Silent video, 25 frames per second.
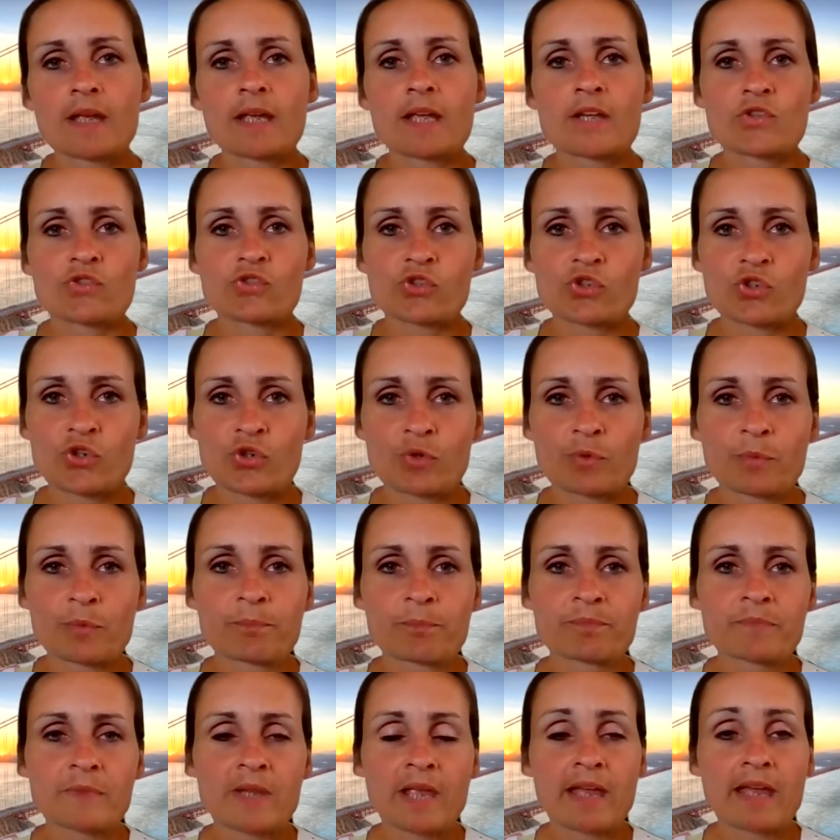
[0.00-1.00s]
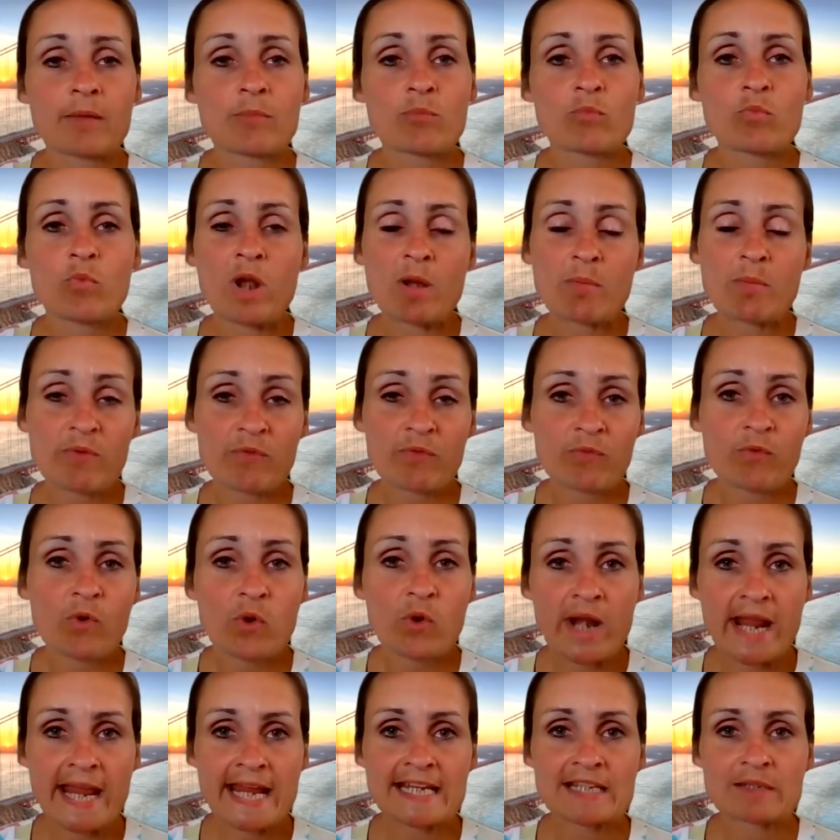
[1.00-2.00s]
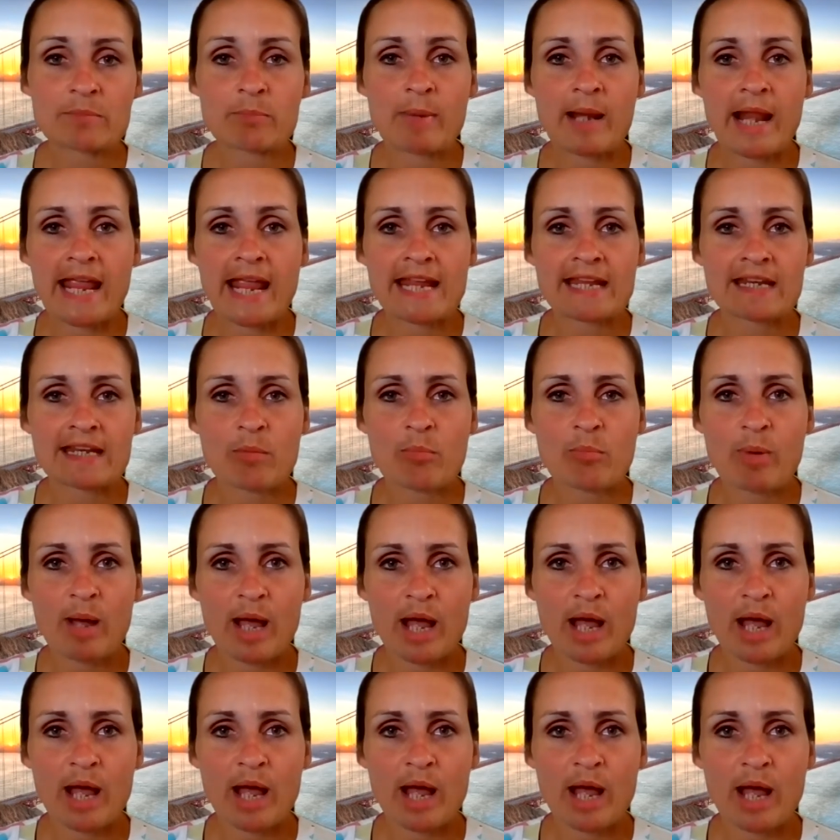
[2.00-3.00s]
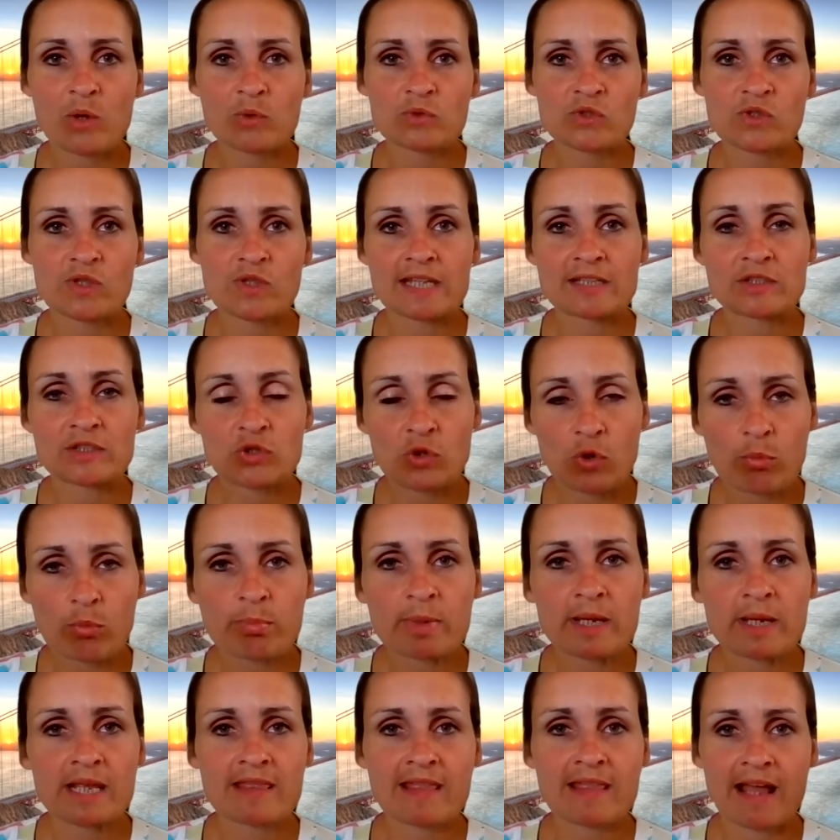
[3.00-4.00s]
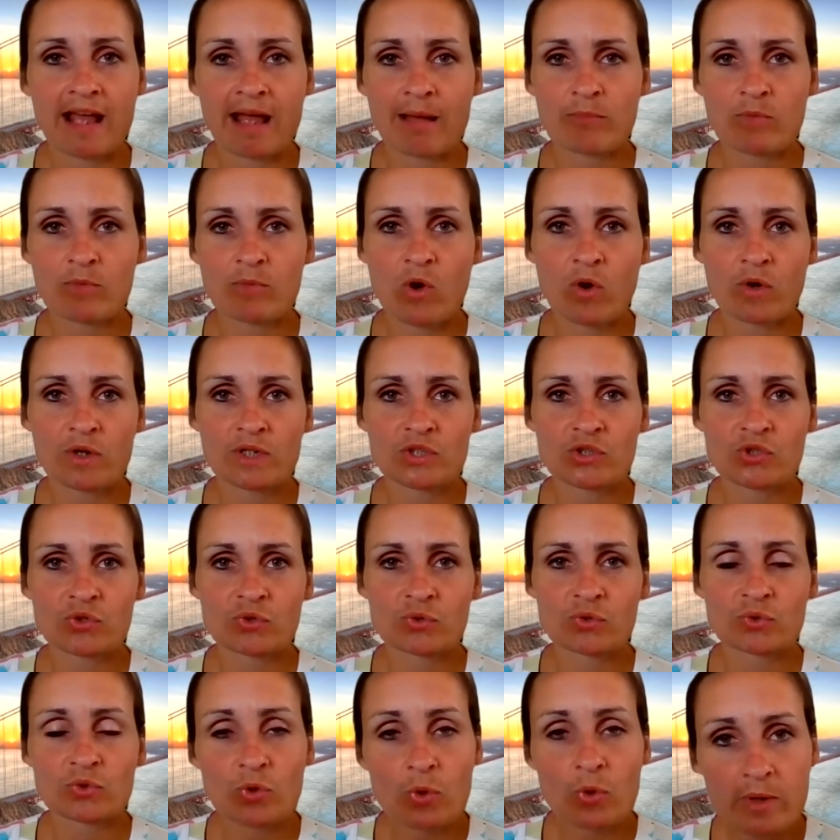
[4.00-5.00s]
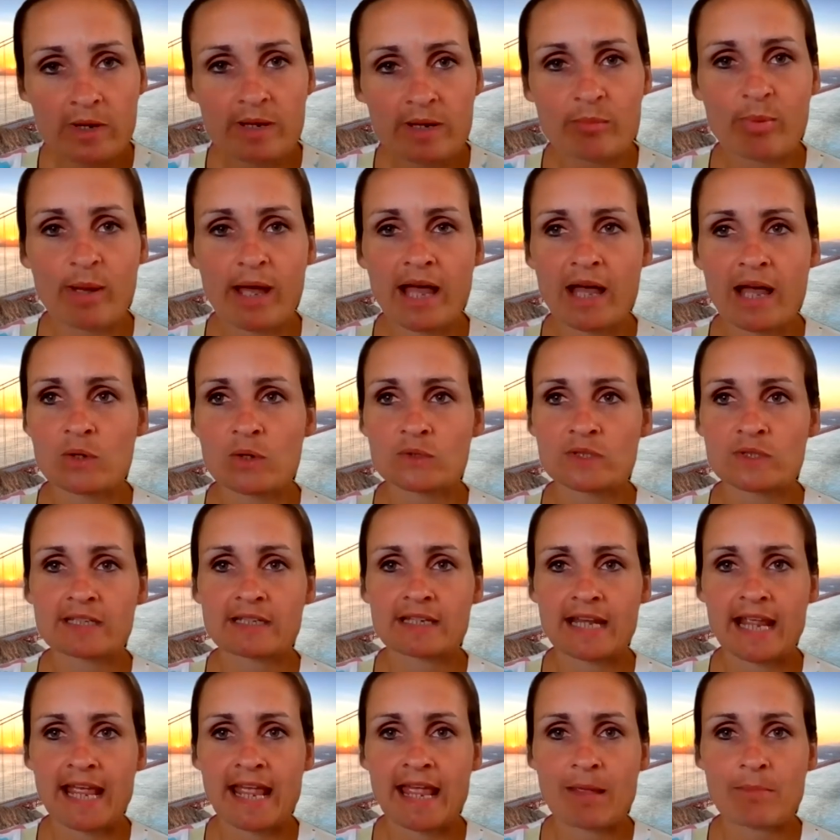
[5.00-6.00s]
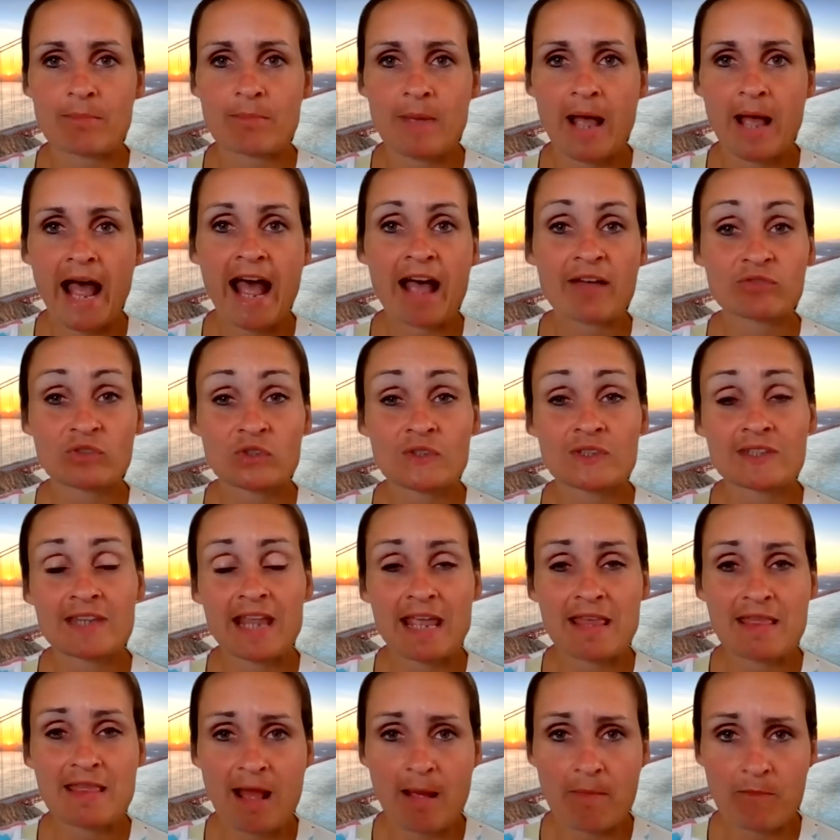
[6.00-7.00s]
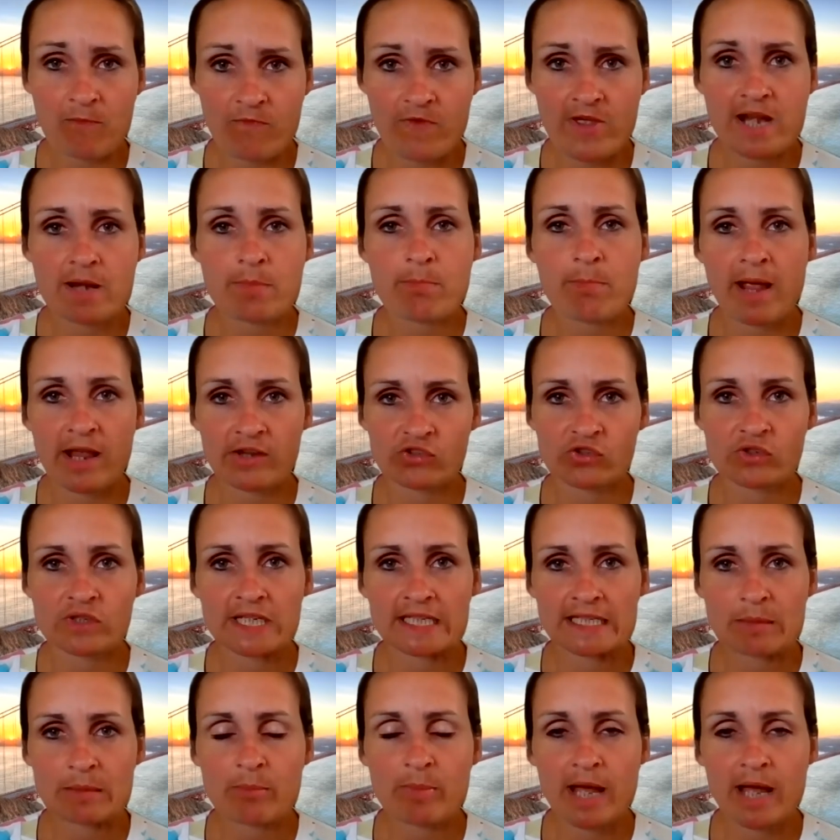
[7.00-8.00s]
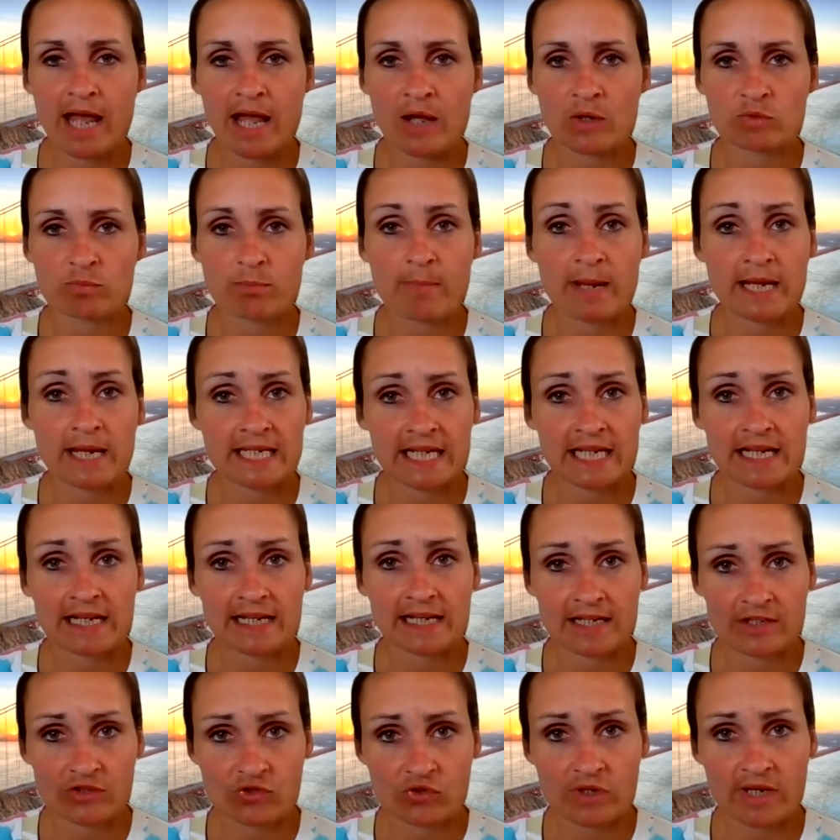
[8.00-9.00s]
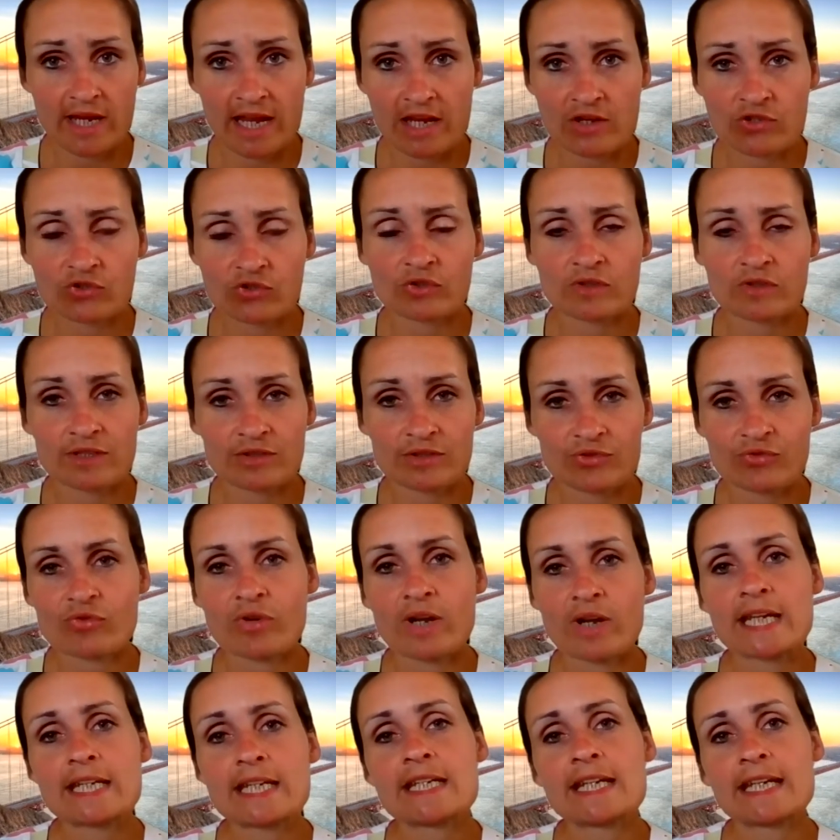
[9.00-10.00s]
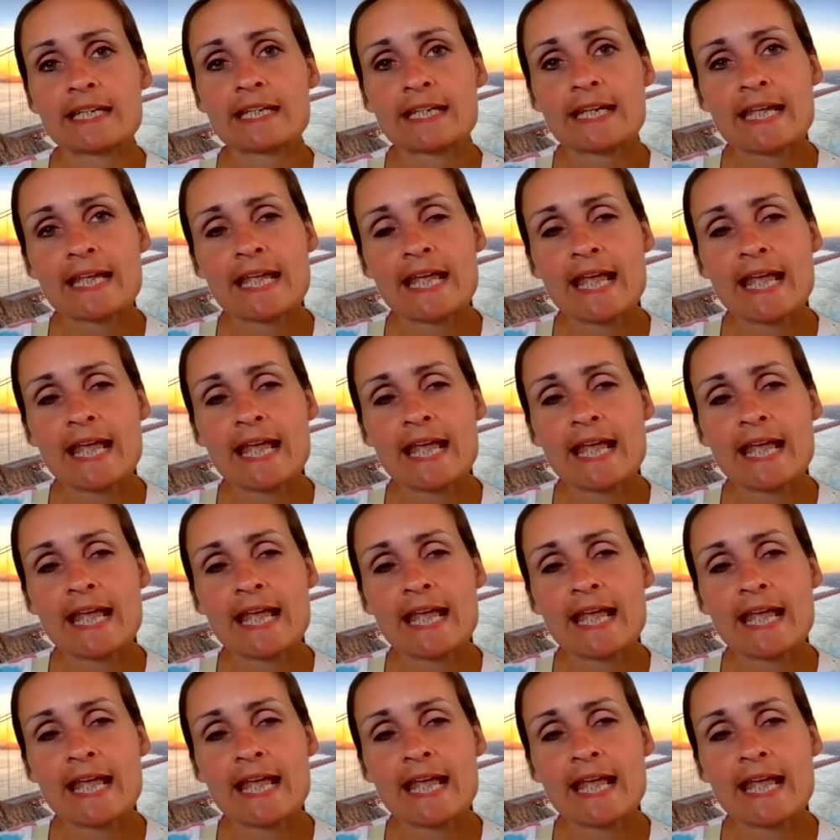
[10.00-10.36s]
Sure. Well, before I explain about the topic that I'm going to talk about, I have to say that I'm very passionate about medical education and training.